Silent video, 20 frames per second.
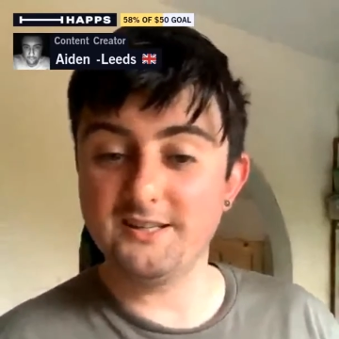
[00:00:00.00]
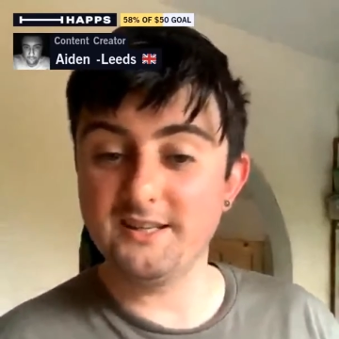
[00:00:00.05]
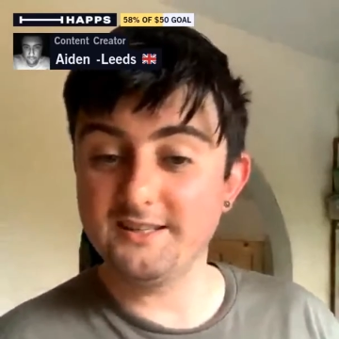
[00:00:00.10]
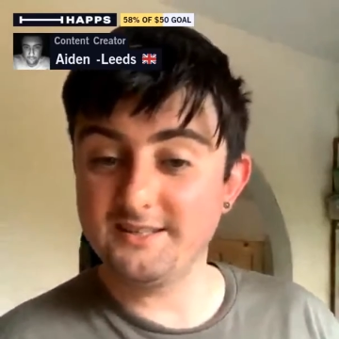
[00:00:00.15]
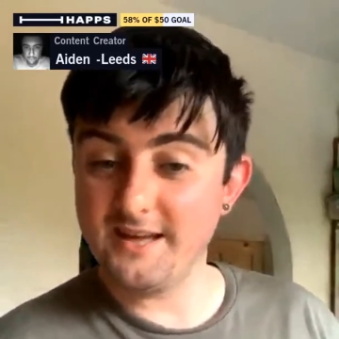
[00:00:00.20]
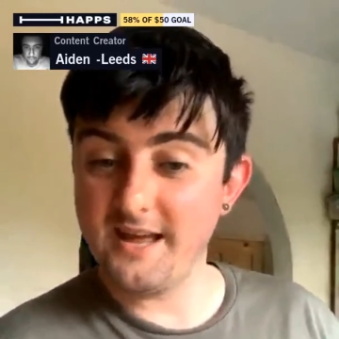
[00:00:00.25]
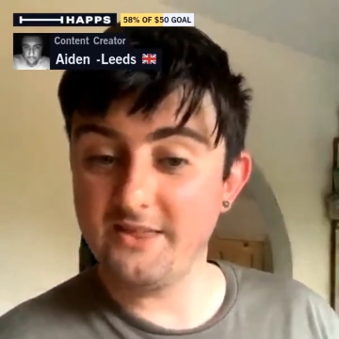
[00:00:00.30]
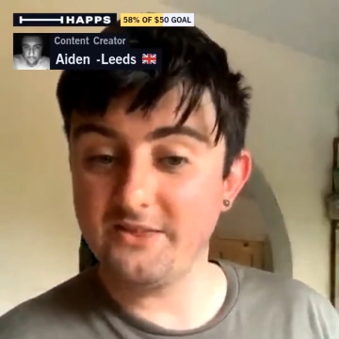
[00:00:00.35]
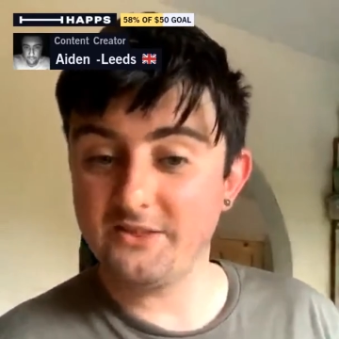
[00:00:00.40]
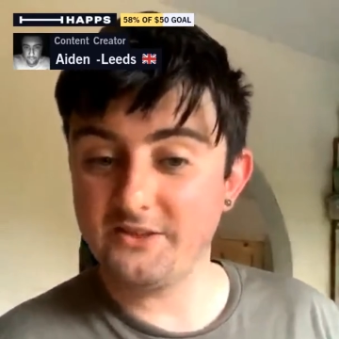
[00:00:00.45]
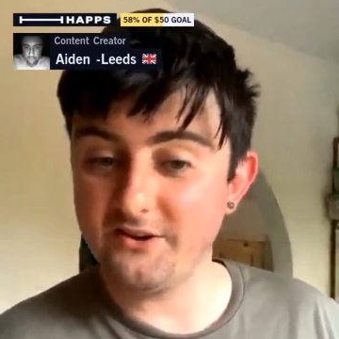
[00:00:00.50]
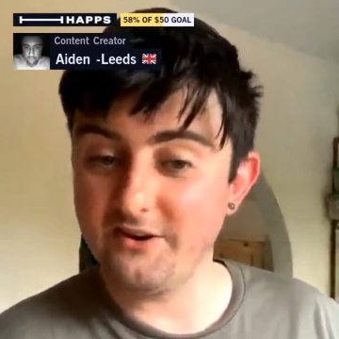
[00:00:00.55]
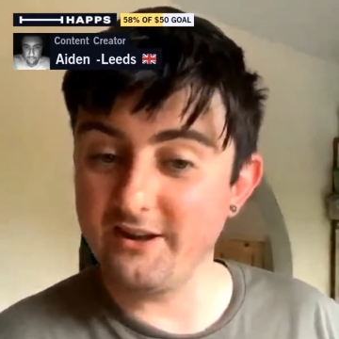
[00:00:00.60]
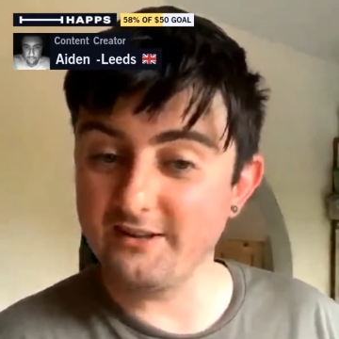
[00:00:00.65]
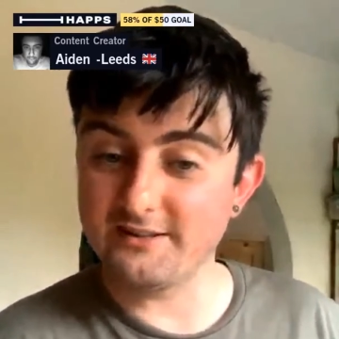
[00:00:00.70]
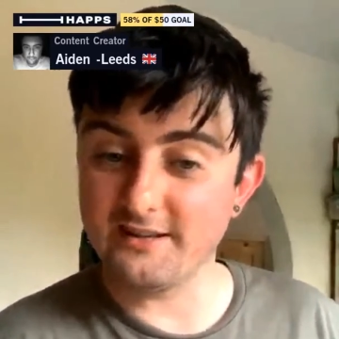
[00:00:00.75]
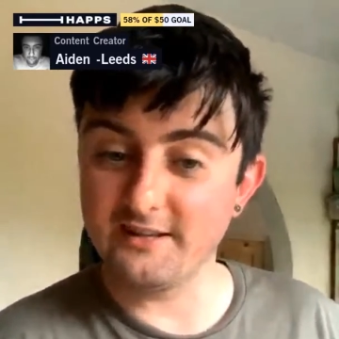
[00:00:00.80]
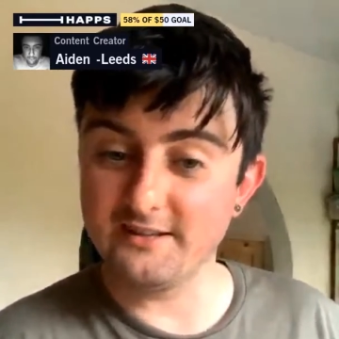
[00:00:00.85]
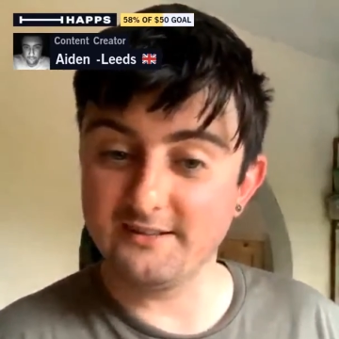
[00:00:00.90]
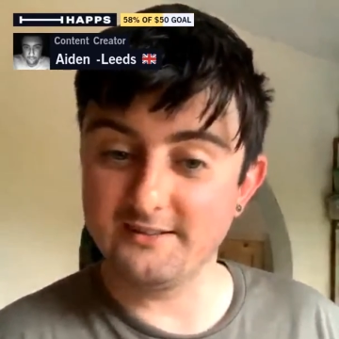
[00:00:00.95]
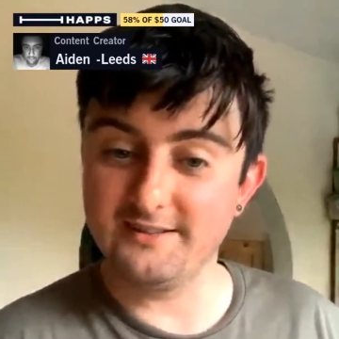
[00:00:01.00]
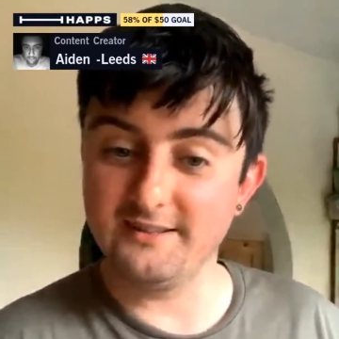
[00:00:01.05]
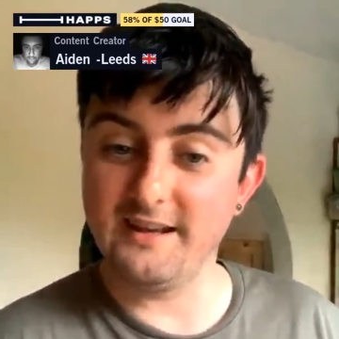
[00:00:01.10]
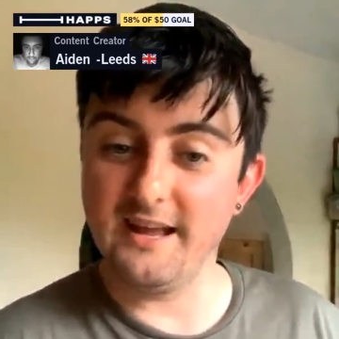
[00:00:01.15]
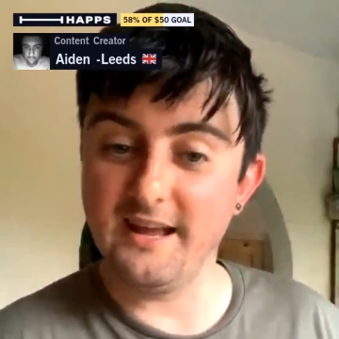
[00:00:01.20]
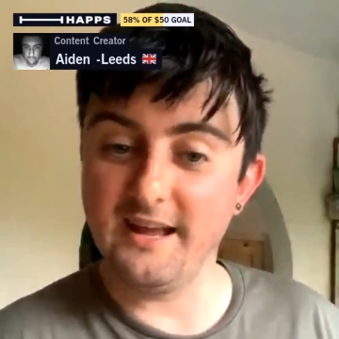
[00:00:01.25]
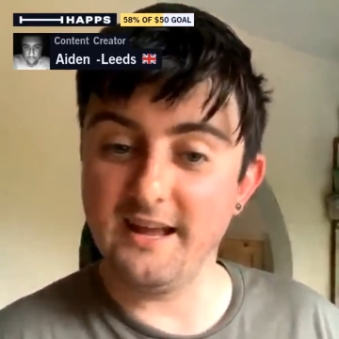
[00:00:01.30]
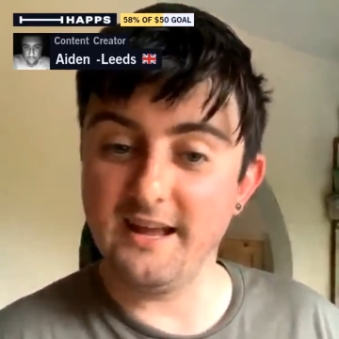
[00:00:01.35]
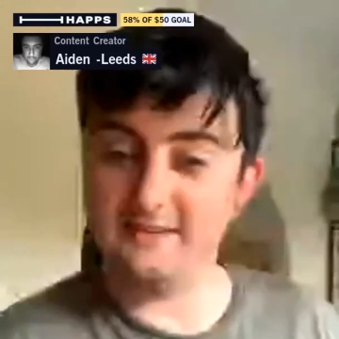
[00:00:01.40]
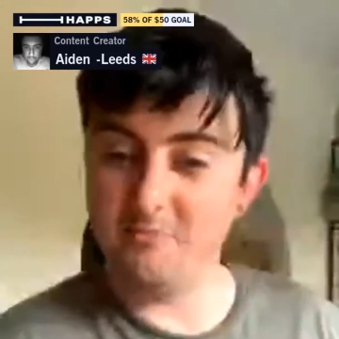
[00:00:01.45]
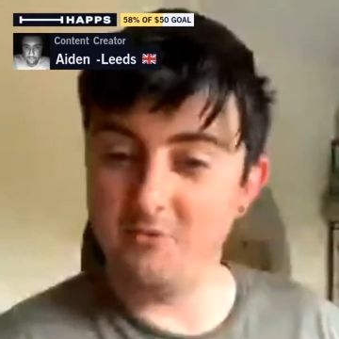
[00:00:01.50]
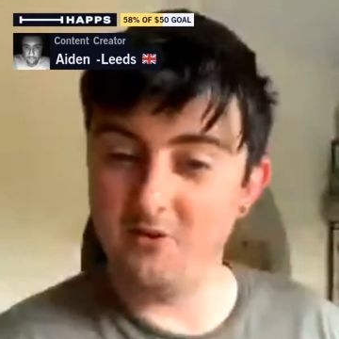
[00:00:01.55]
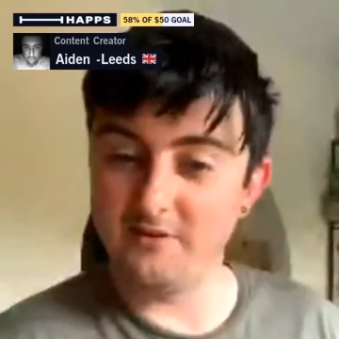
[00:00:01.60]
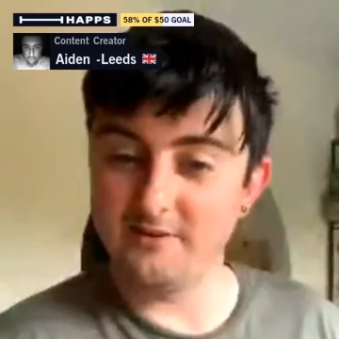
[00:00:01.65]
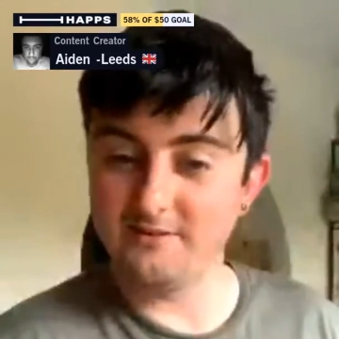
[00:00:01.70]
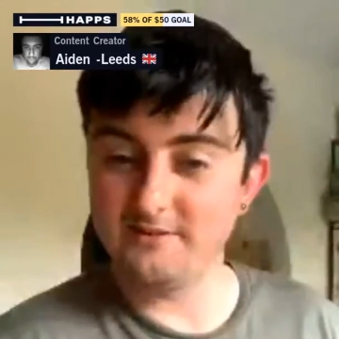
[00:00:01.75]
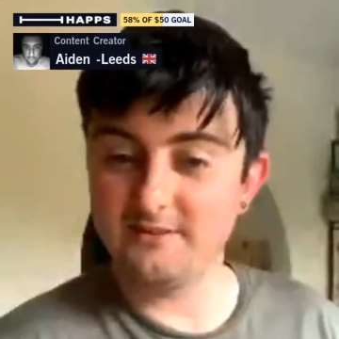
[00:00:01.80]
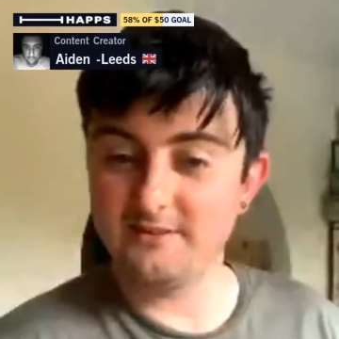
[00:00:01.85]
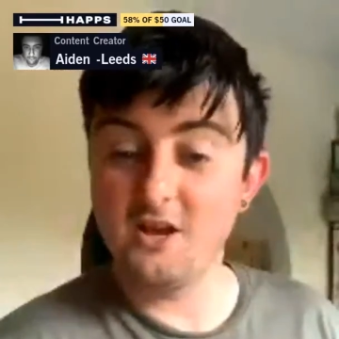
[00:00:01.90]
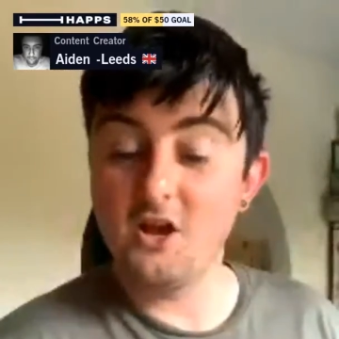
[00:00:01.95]
it's the 10th correct answer gets the
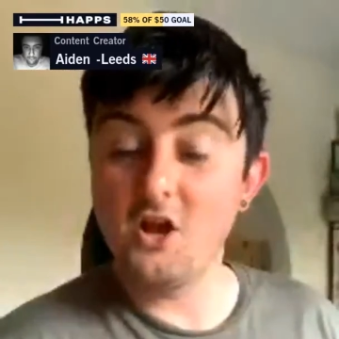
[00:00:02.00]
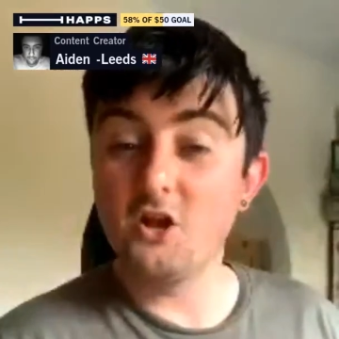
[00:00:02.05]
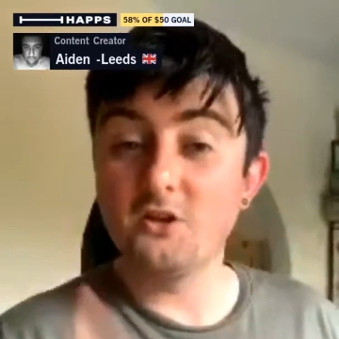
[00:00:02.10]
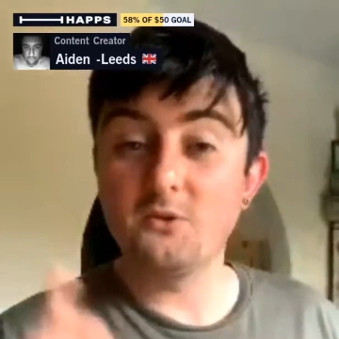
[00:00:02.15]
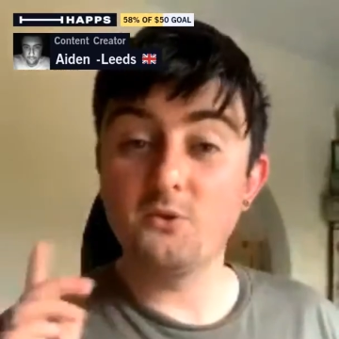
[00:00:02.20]
points.